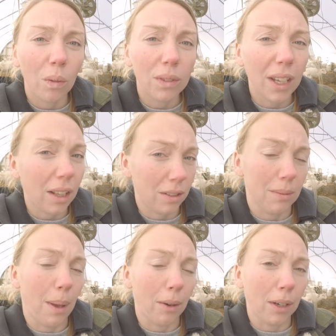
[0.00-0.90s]
tell us
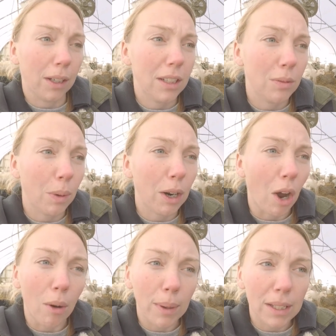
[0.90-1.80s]
about it because we're
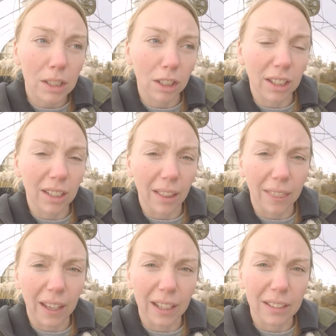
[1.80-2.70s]
always looking at
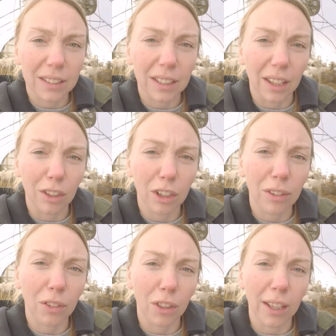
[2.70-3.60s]
things and
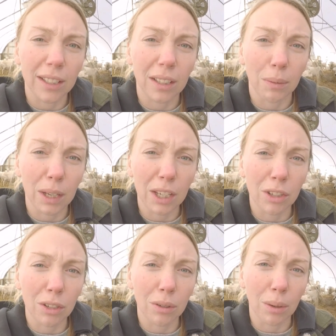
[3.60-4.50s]
looking for things that we can
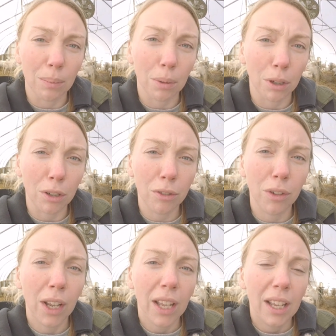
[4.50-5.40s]
do to improve
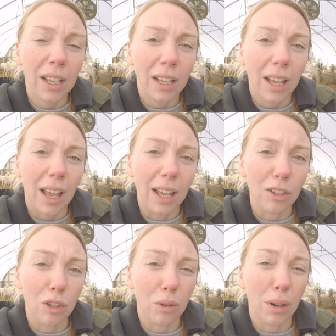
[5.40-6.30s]

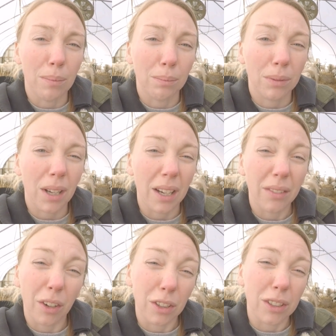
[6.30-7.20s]
and do them kind
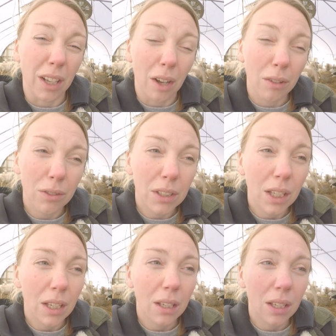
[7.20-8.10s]
of ourselves.
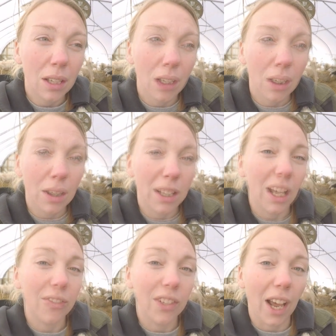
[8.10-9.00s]
So we'd
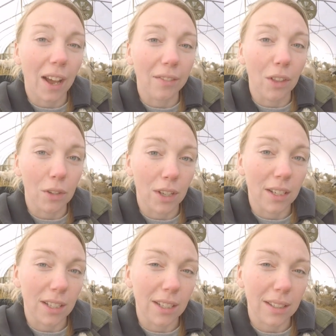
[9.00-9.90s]
love to have those
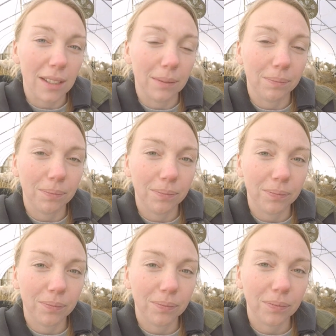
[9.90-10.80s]
ideas.
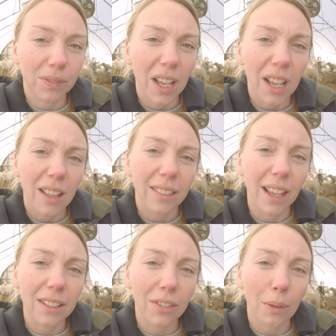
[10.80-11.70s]

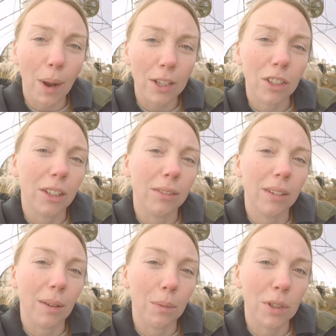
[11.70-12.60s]
Thanks for
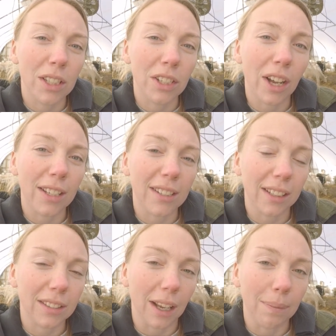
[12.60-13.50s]
watching, and we'll see you guys
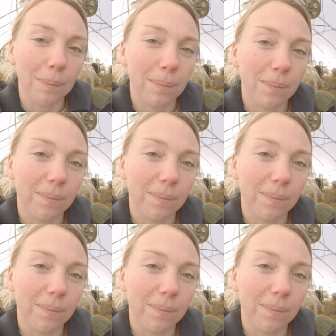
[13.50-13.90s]
next time.